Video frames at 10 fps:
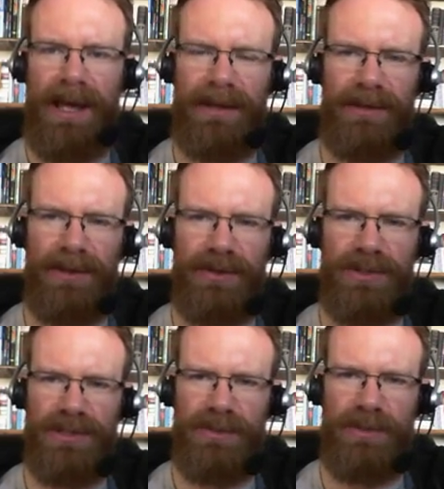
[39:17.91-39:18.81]
and
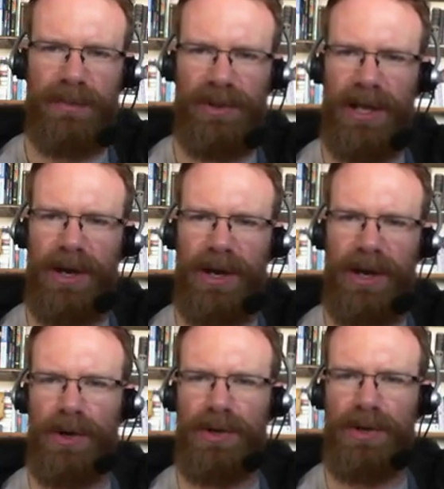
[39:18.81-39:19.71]
there seems to be a play
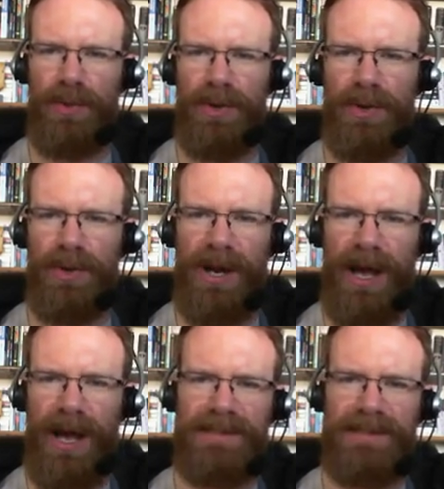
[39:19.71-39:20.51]
on words with the word